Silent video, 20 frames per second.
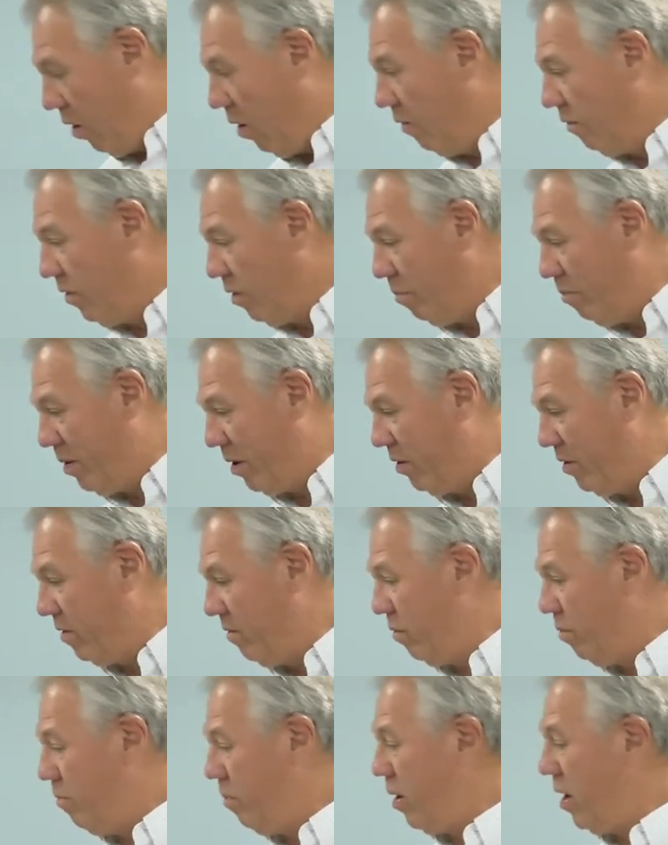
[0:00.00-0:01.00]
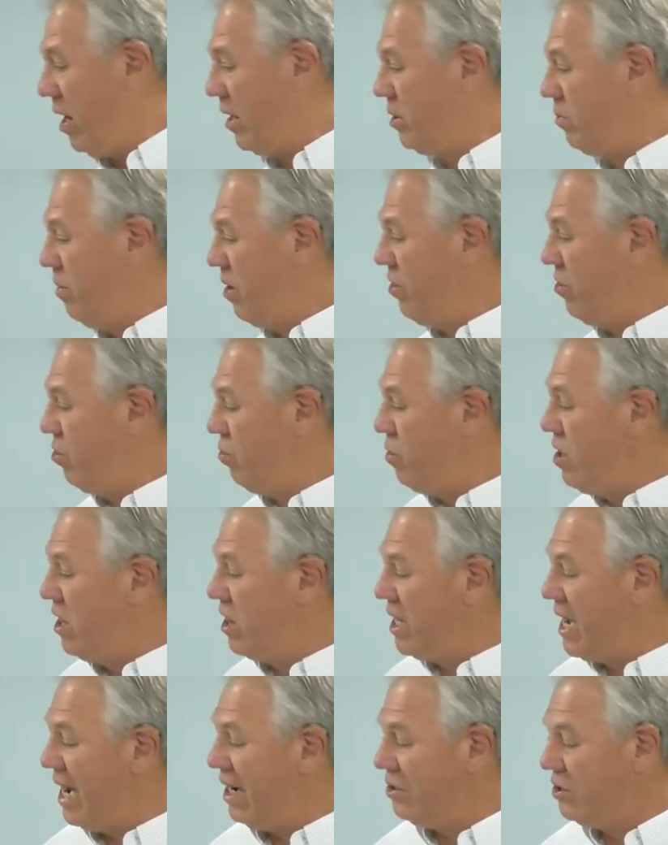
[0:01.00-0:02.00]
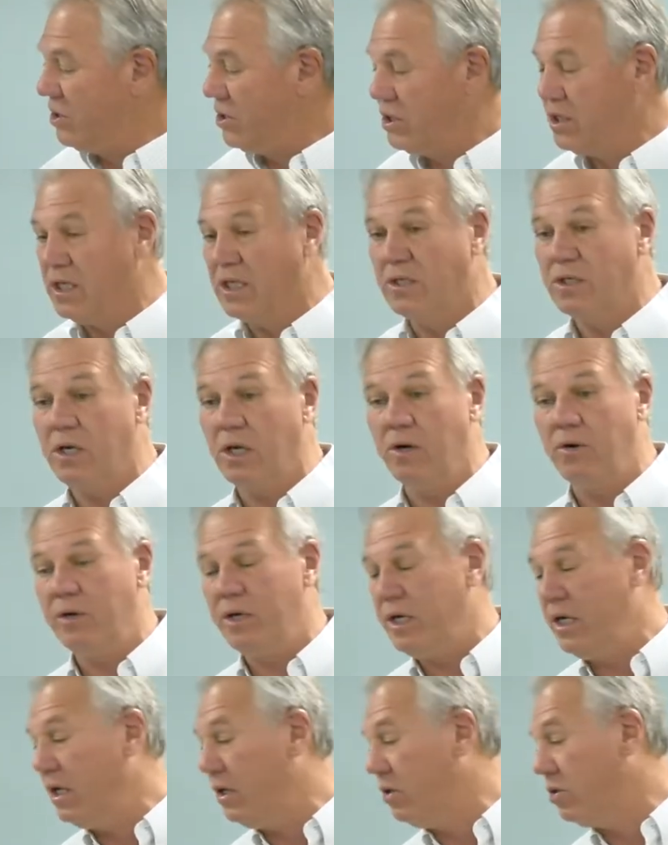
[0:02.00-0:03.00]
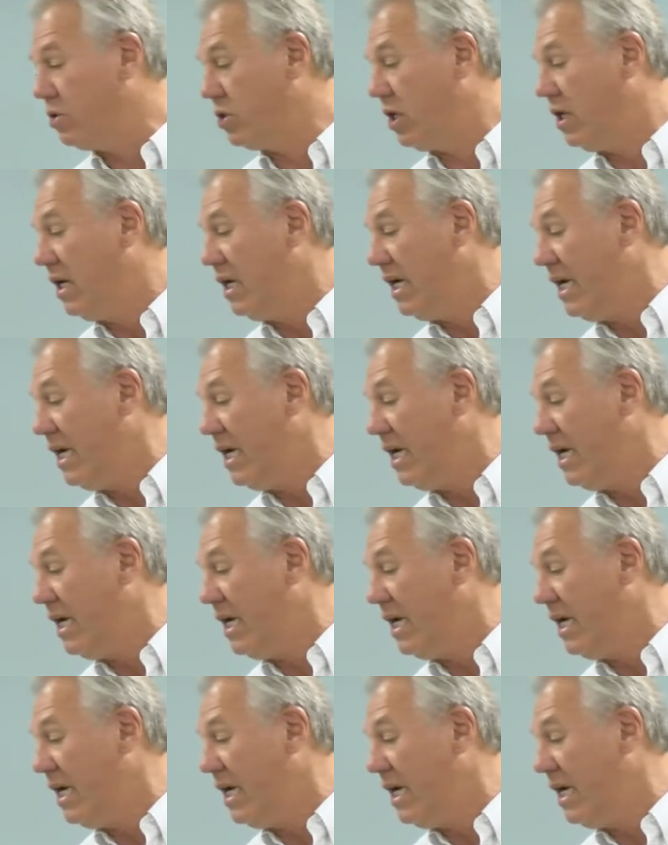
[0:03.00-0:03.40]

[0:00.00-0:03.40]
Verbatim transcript: over a period of approximately 3,600 years,